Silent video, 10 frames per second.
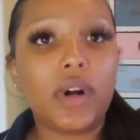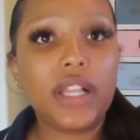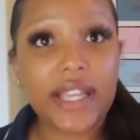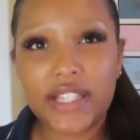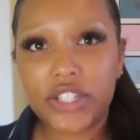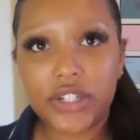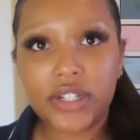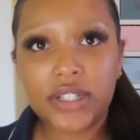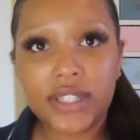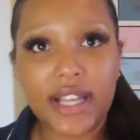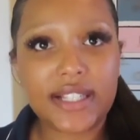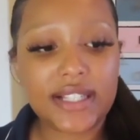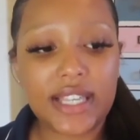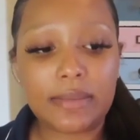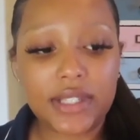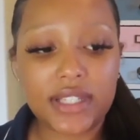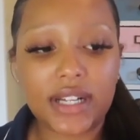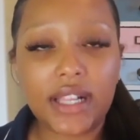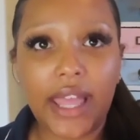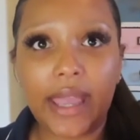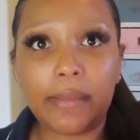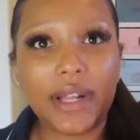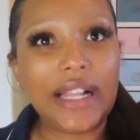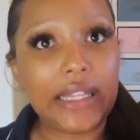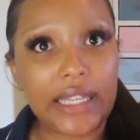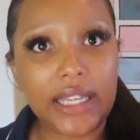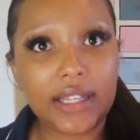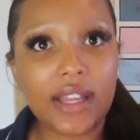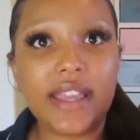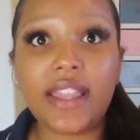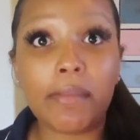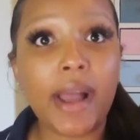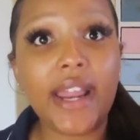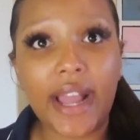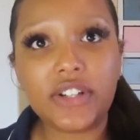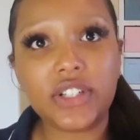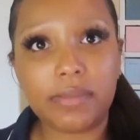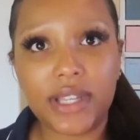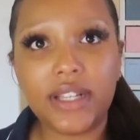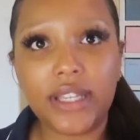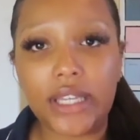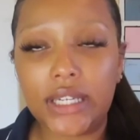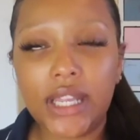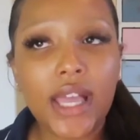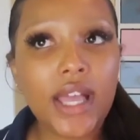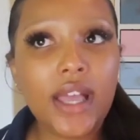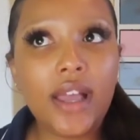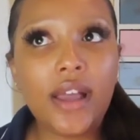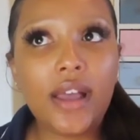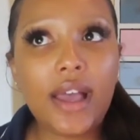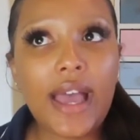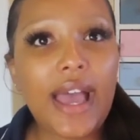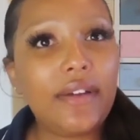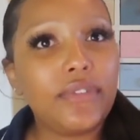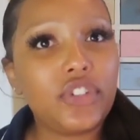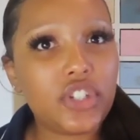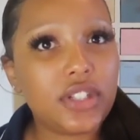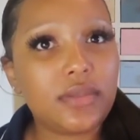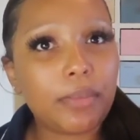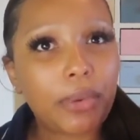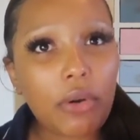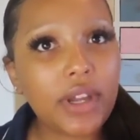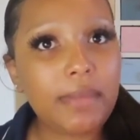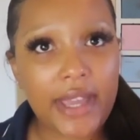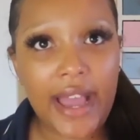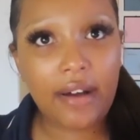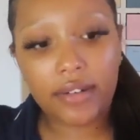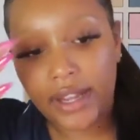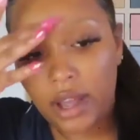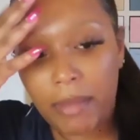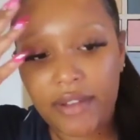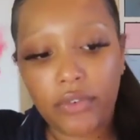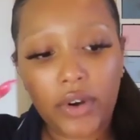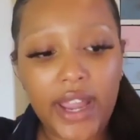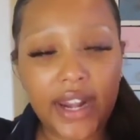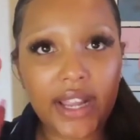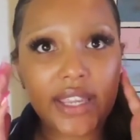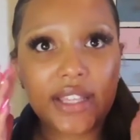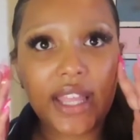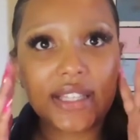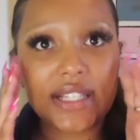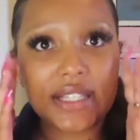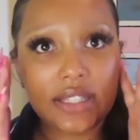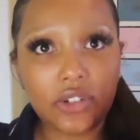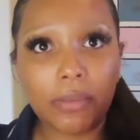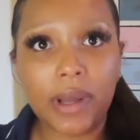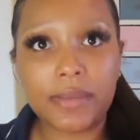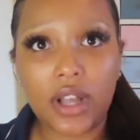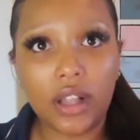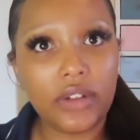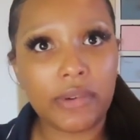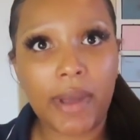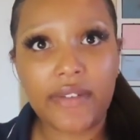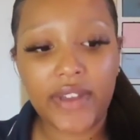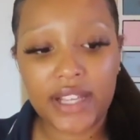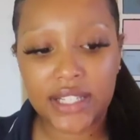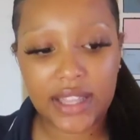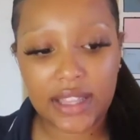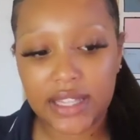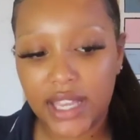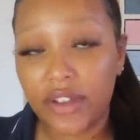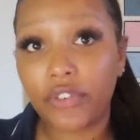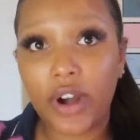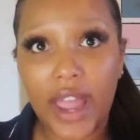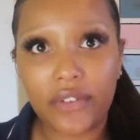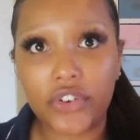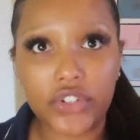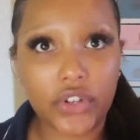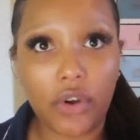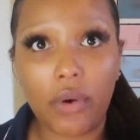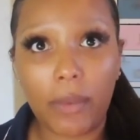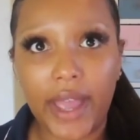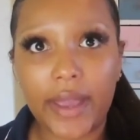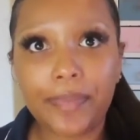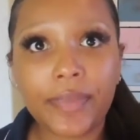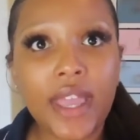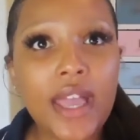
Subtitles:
cleanser that seems to claim clean, and they might actually be clean, have just broken me out. On my forehead I get these little bumps all over my face, and then they take forever to go away.